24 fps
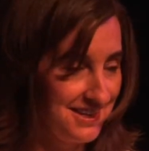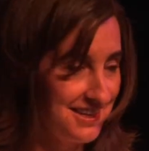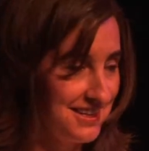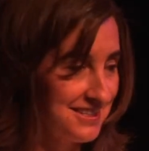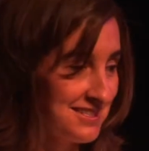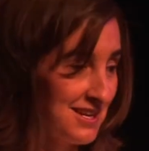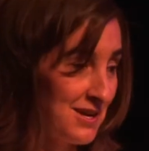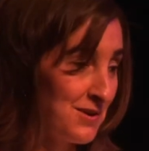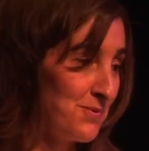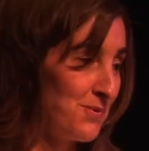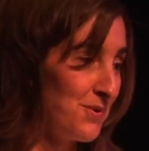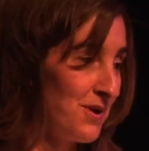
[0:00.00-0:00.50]
As
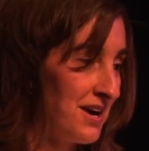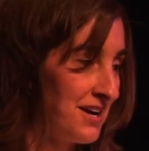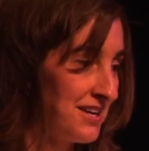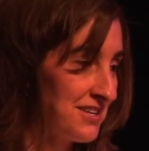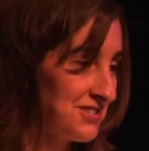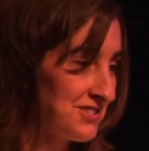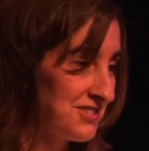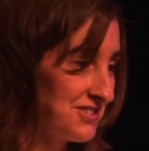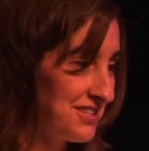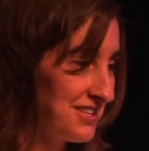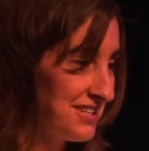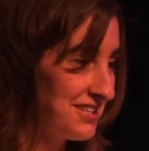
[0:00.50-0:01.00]
I
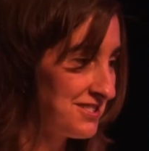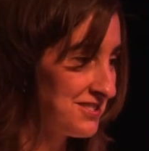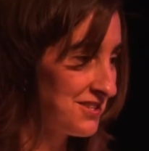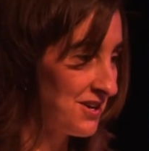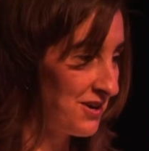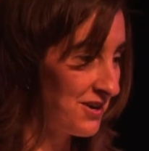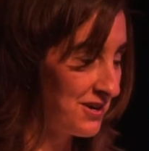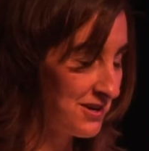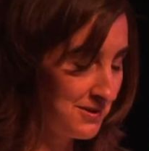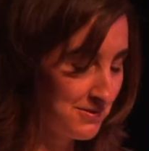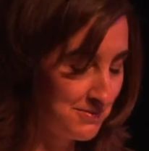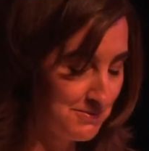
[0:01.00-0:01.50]
watch, his
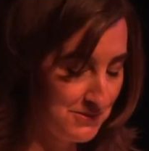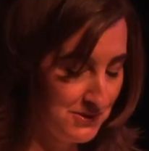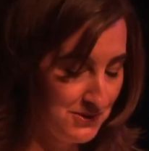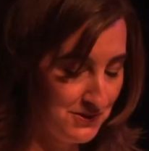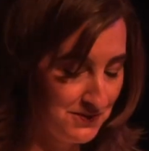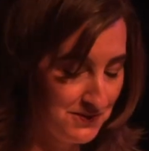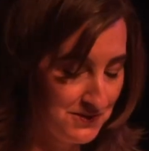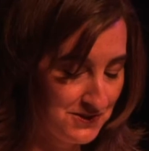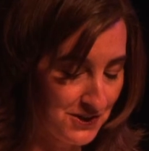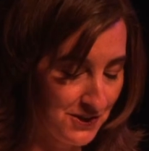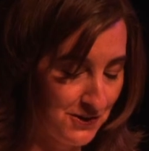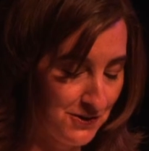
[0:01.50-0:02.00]
arm
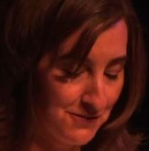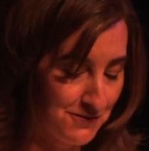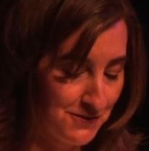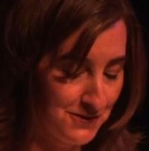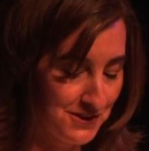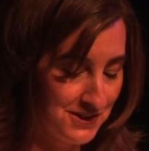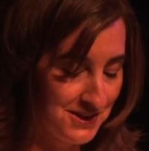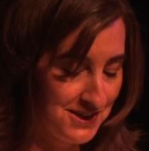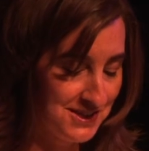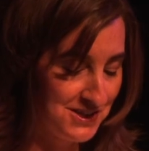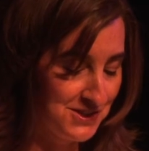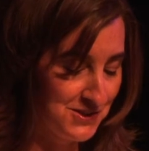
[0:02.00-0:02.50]
moves
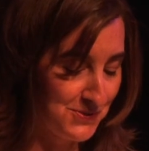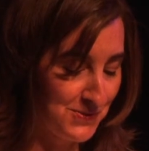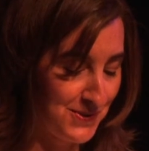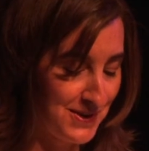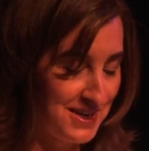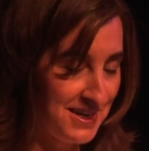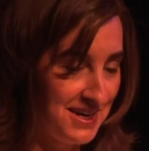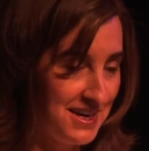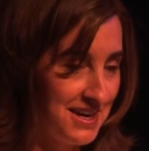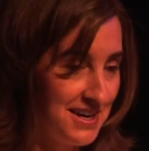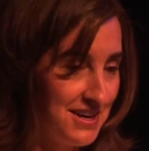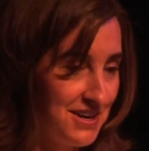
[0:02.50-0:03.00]
over his
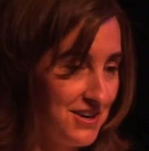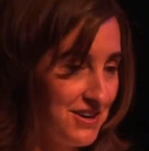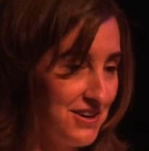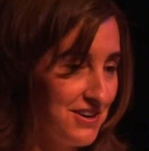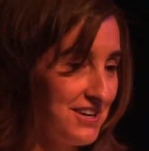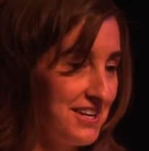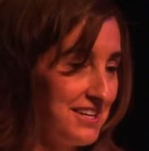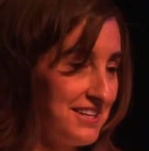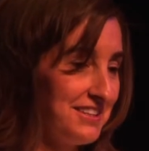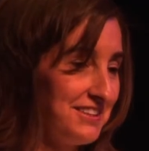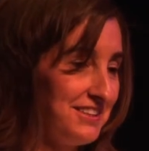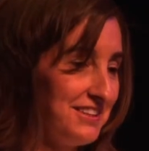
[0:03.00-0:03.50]
sweaty hair
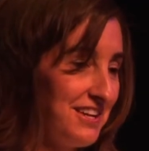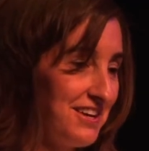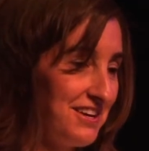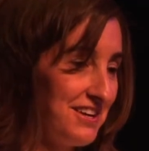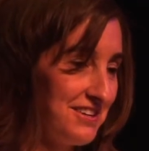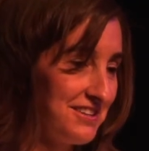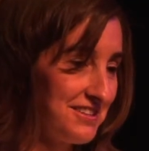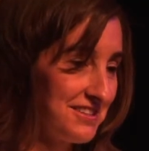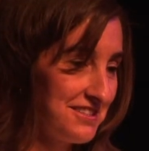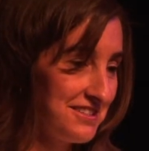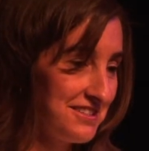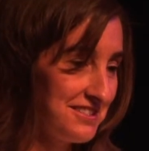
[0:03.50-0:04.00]
in a
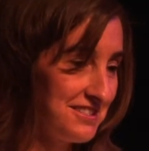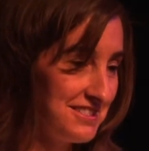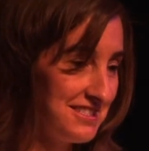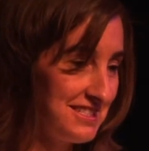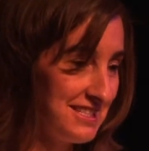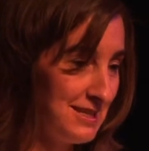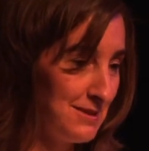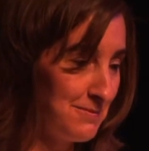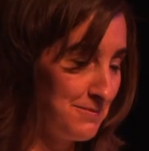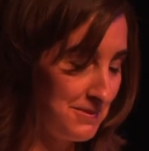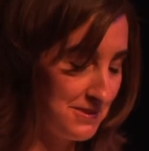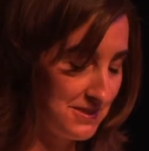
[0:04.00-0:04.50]
long,
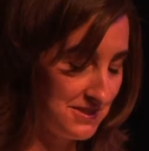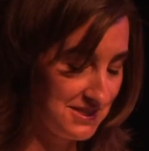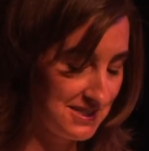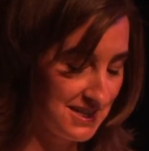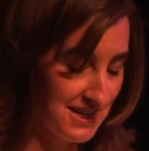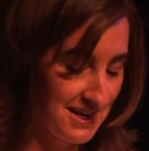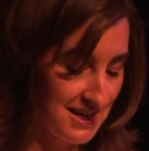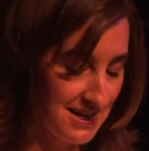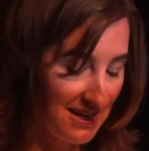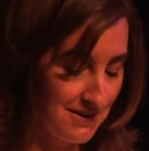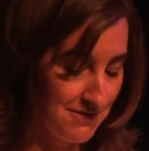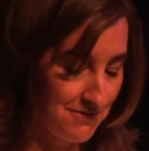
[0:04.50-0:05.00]
deep
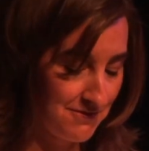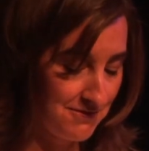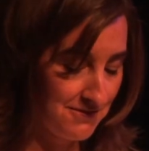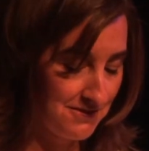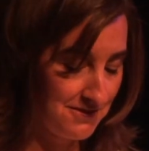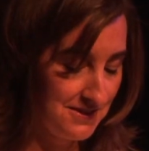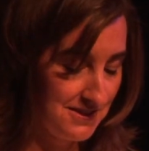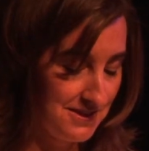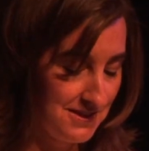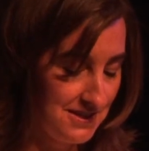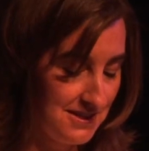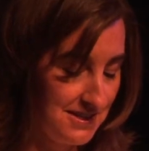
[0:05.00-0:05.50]
dive,
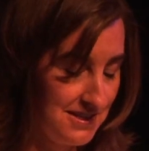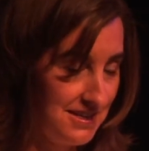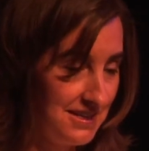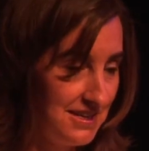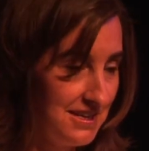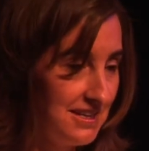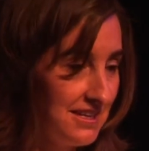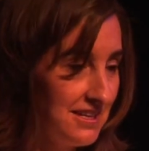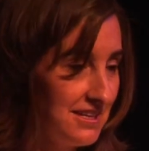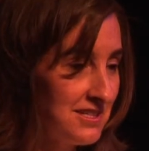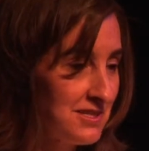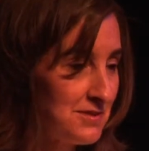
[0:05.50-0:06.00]

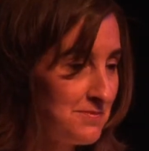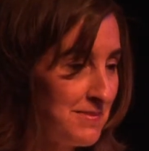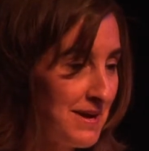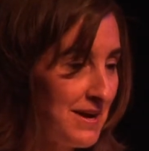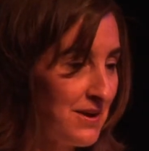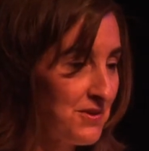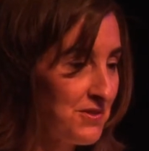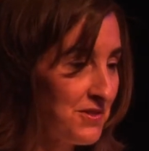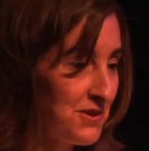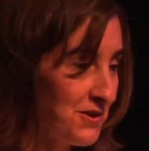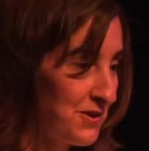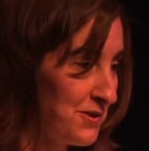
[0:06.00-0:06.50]
his
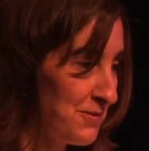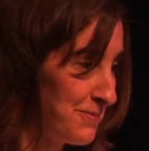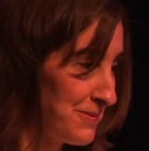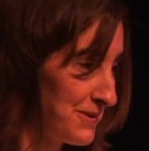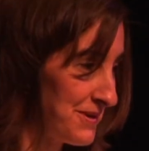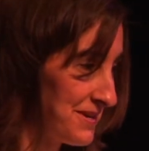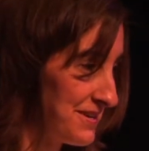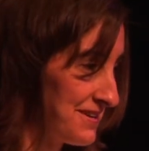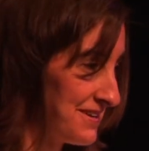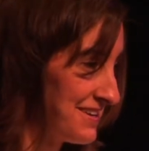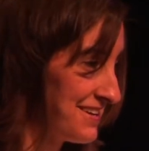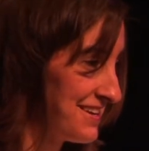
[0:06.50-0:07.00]
mouth
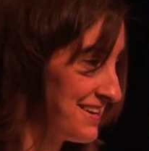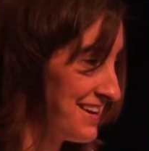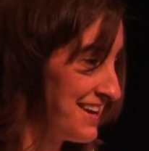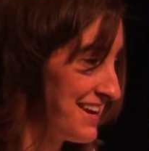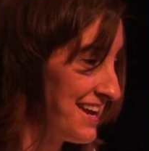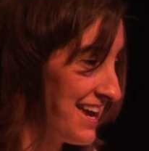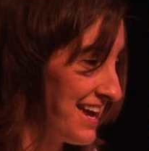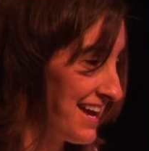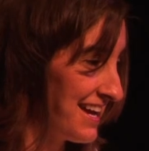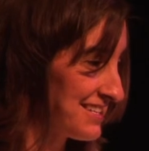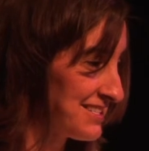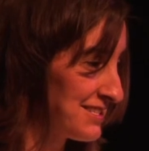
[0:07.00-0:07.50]
open,
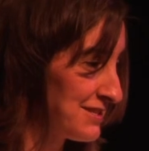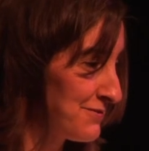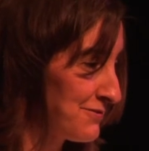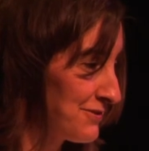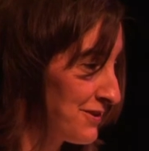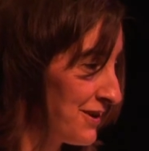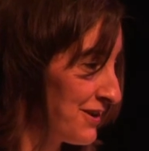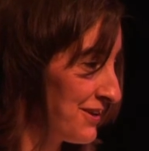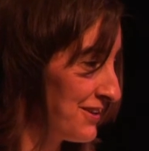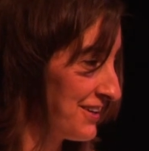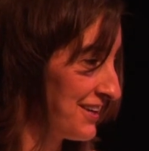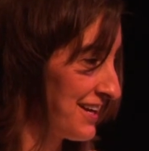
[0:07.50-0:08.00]
as if
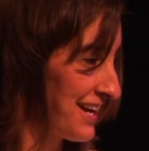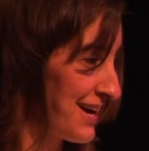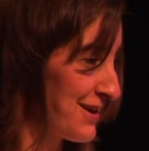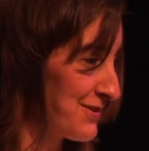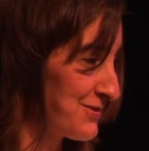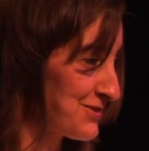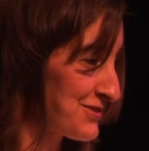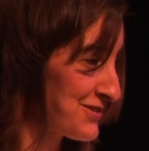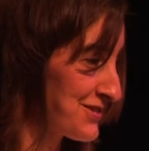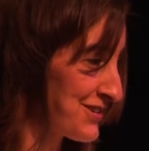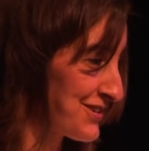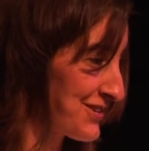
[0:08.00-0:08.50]
calling
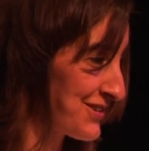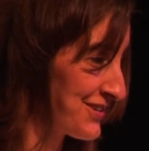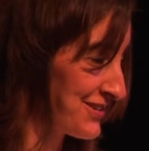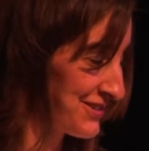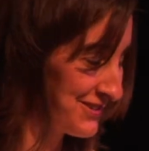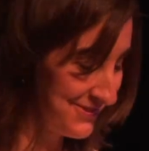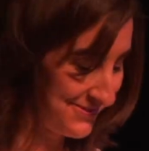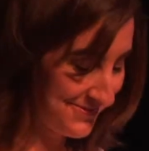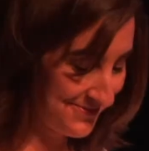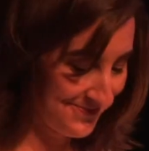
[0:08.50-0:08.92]
out to her.